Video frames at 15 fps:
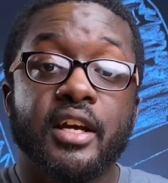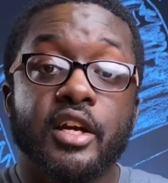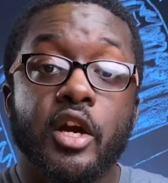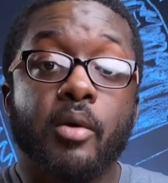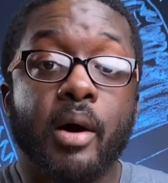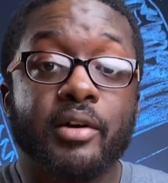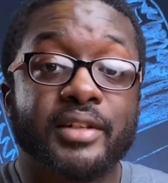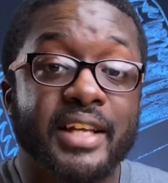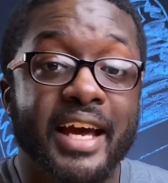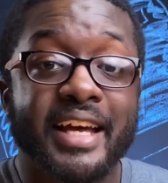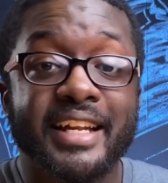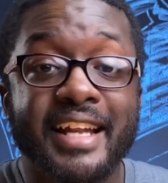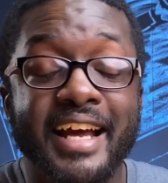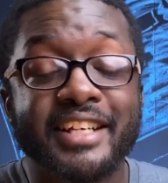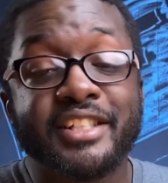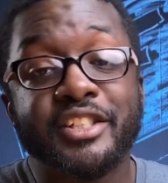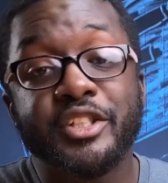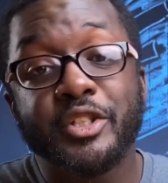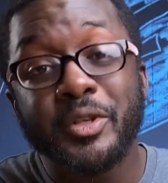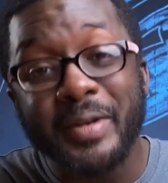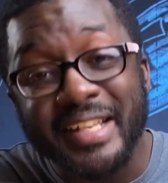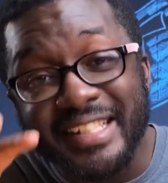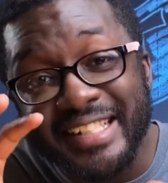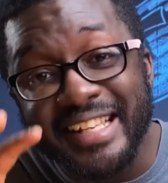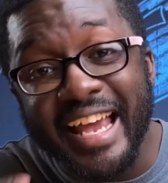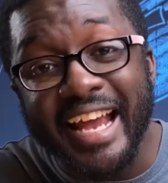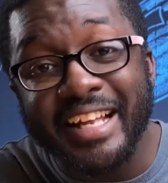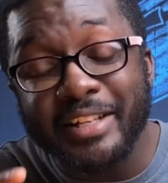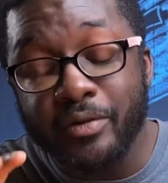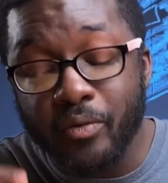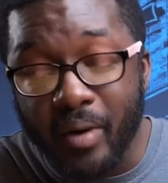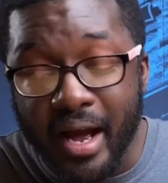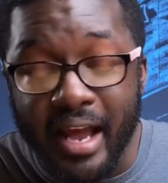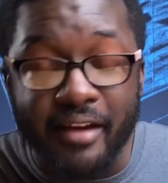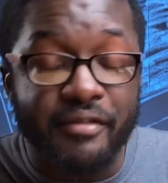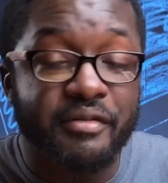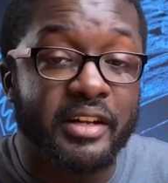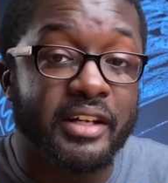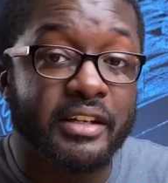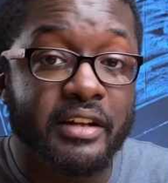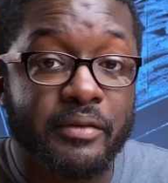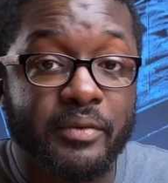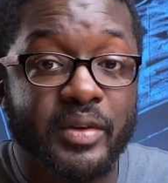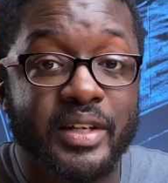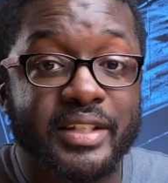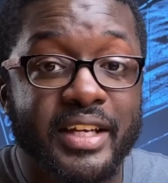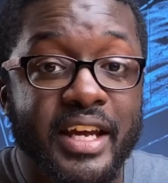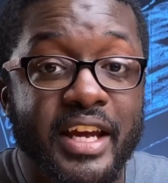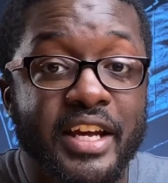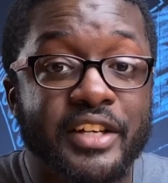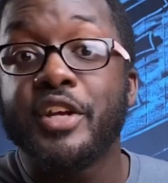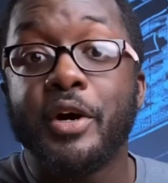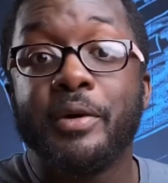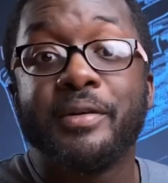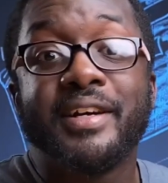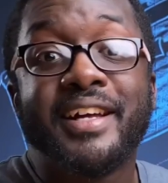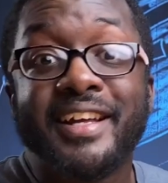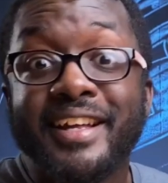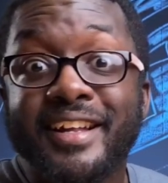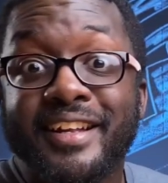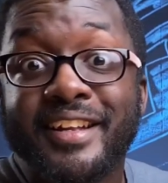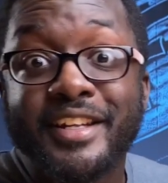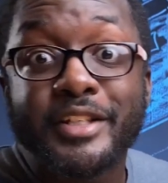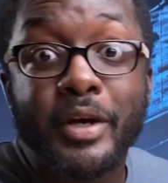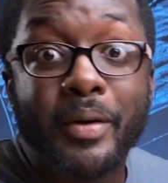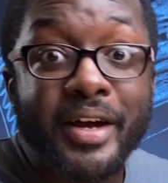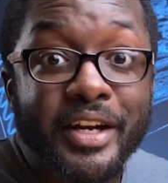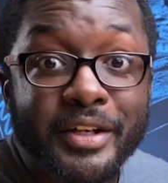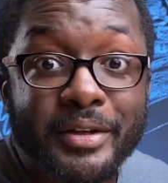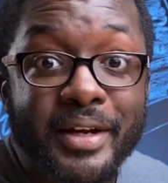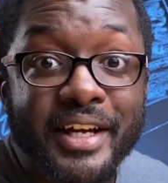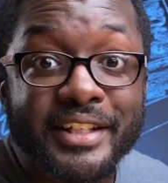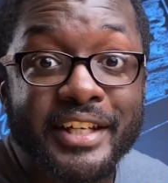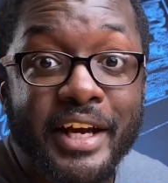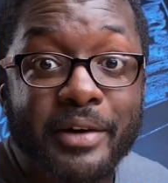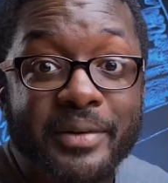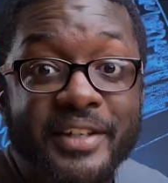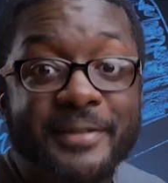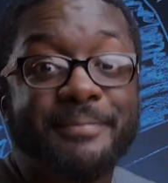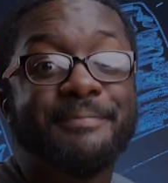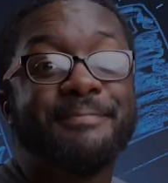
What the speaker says: go outside and actually show you exactly why I fell in love with this cage. So let's go ahead and do that, shall we?